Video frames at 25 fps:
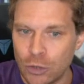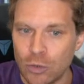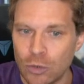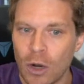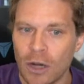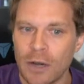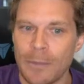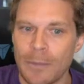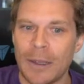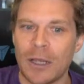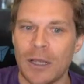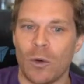
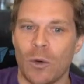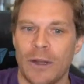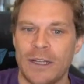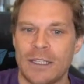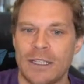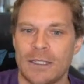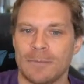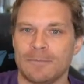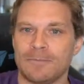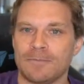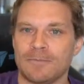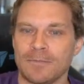200
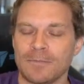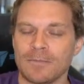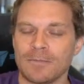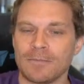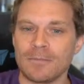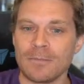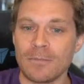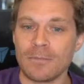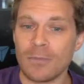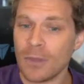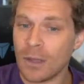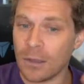Bitcoins.
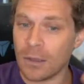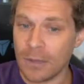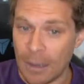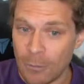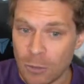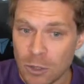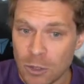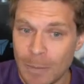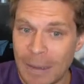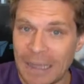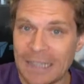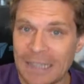
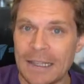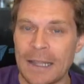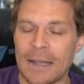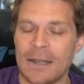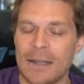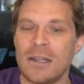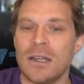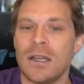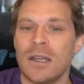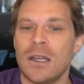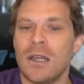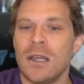That was back
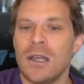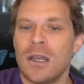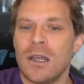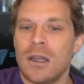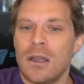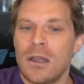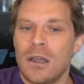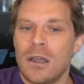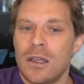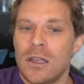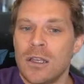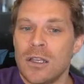then.
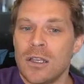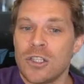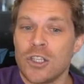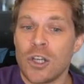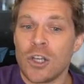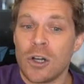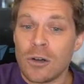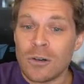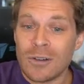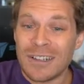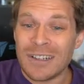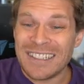
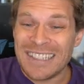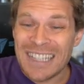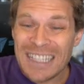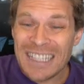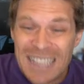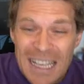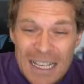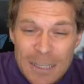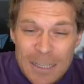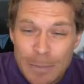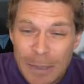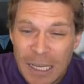So
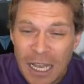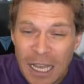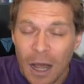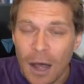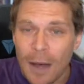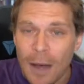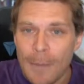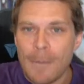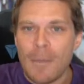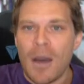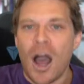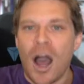this has
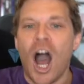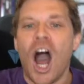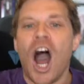become